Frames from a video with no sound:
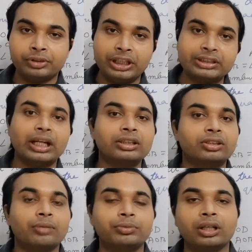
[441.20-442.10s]

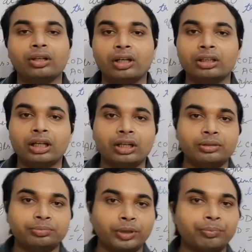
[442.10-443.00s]
results of the or
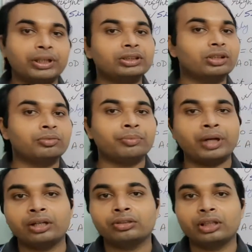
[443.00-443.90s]
the properties of the
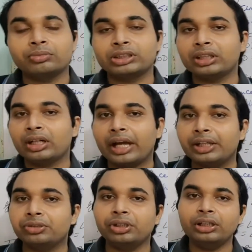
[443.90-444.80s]
parallelograms in a
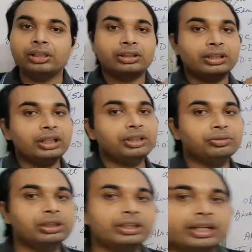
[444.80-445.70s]
right way, then you will